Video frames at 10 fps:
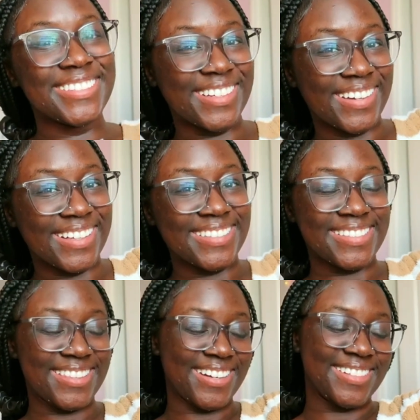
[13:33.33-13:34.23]
So
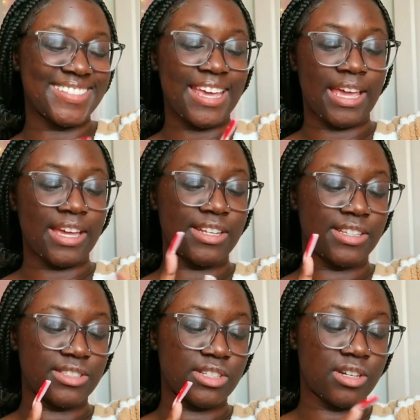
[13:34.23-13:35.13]
it's Thursday and
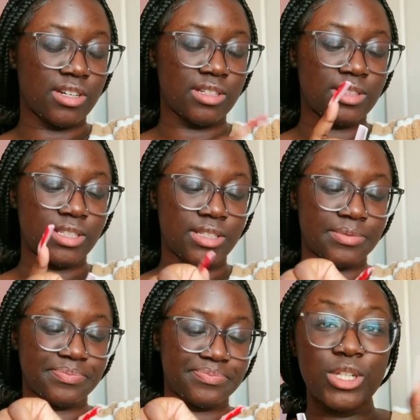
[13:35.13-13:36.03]
it is
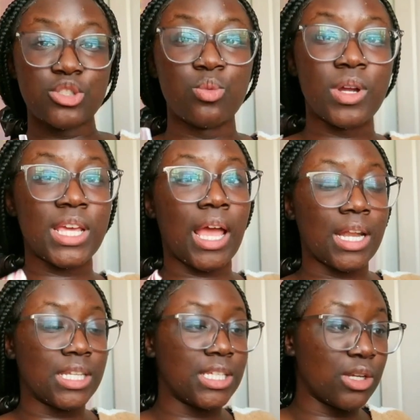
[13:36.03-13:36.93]
currently 3:20.
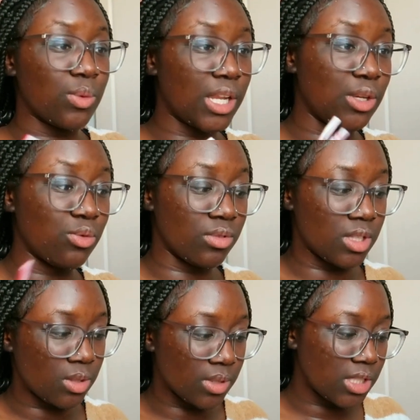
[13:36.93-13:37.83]
I need to get ready
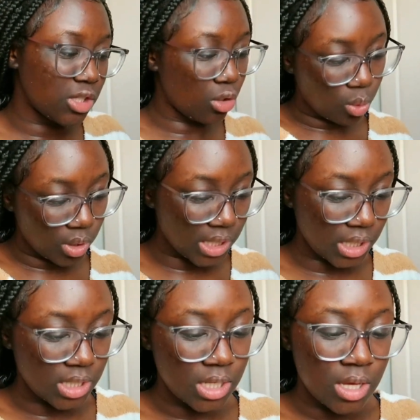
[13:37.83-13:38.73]
really, really
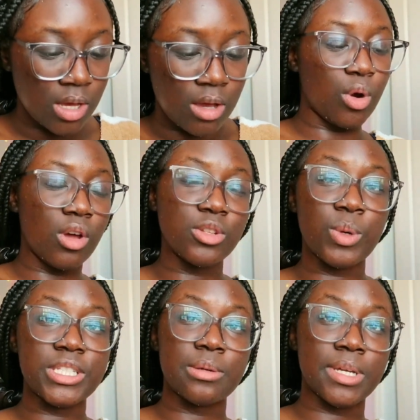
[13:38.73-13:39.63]
quick. We're on the
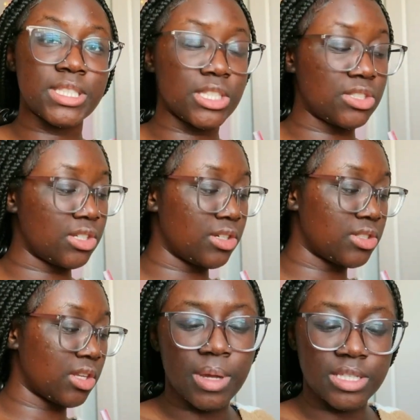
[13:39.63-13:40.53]
way to my
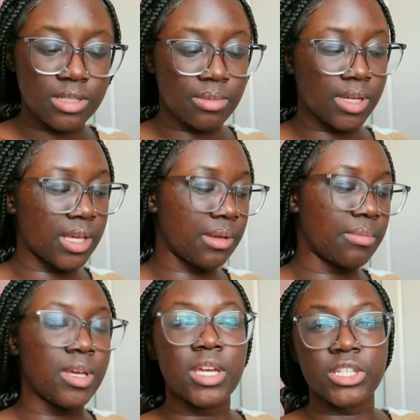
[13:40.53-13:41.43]
sister's basketball
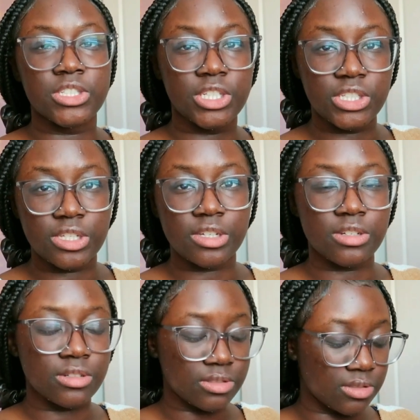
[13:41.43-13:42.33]
game. She
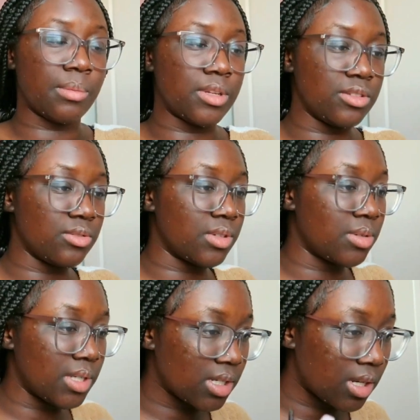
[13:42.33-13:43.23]
cheers. I'm gonna do a
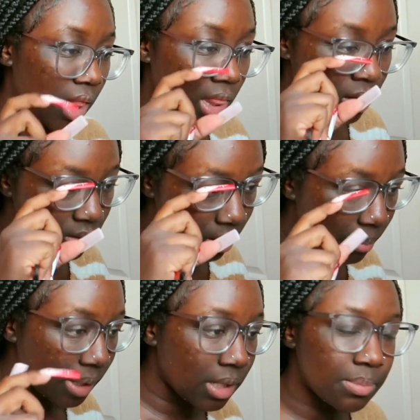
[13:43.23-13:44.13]
quick little
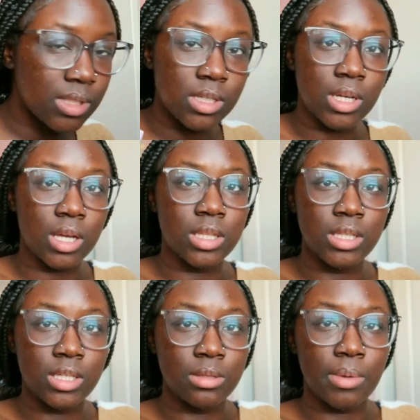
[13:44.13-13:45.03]
makeup look. I
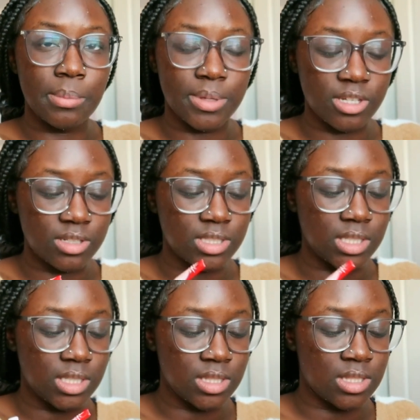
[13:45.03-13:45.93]
cleaned my
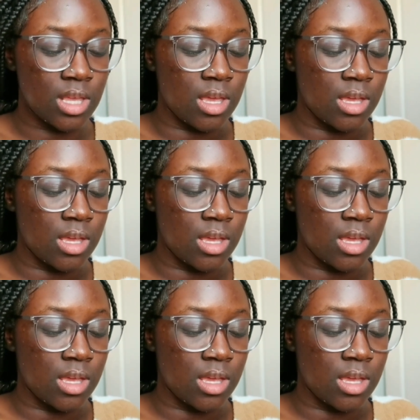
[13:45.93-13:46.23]
piercings